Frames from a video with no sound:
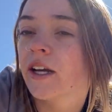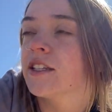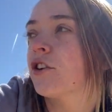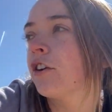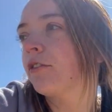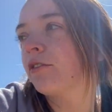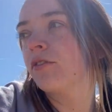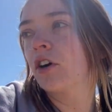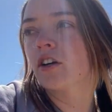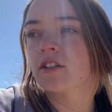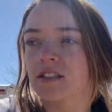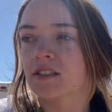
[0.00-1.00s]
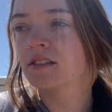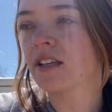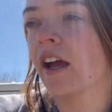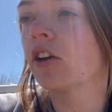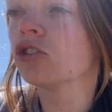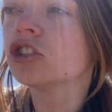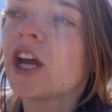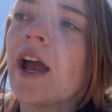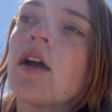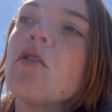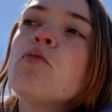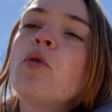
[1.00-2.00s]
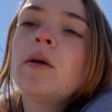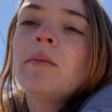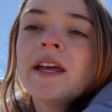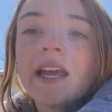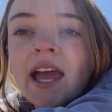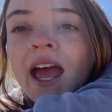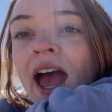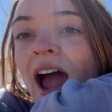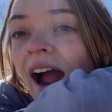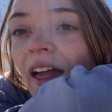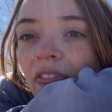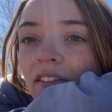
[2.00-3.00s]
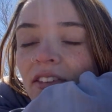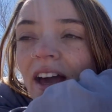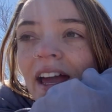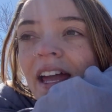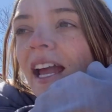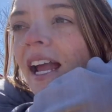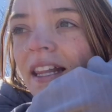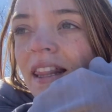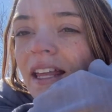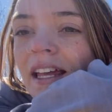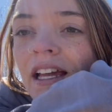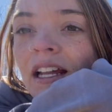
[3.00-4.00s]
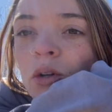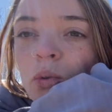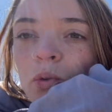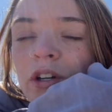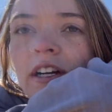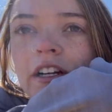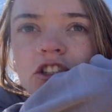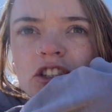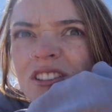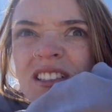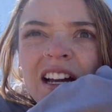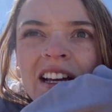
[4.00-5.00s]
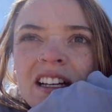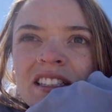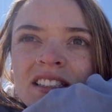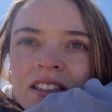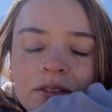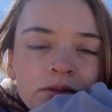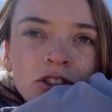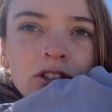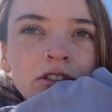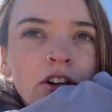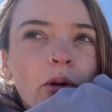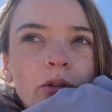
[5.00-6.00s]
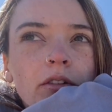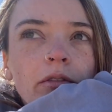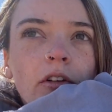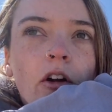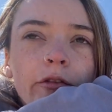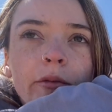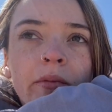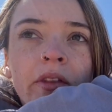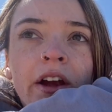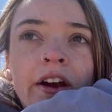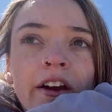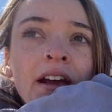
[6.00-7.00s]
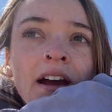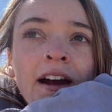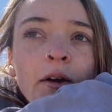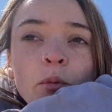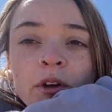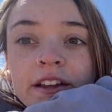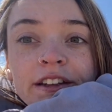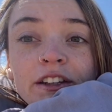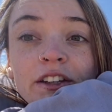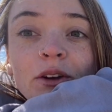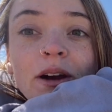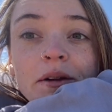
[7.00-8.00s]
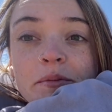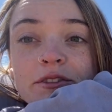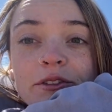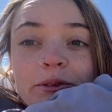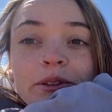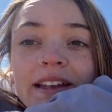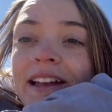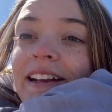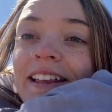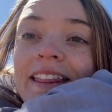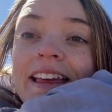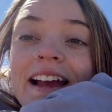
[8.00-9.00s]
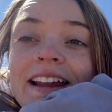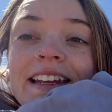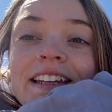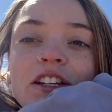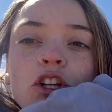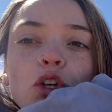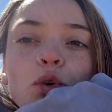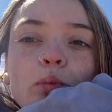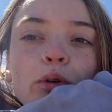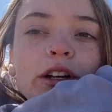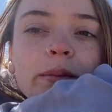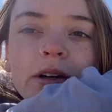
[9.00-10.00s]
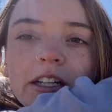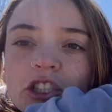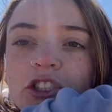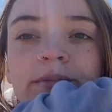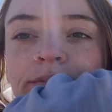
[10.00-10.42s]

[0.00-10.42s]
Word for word: is her first cycle check appointment at the vet, and then we're going to just I guess just go with the flow from there. I'm willing to do absolutely anything I need to do pretty much.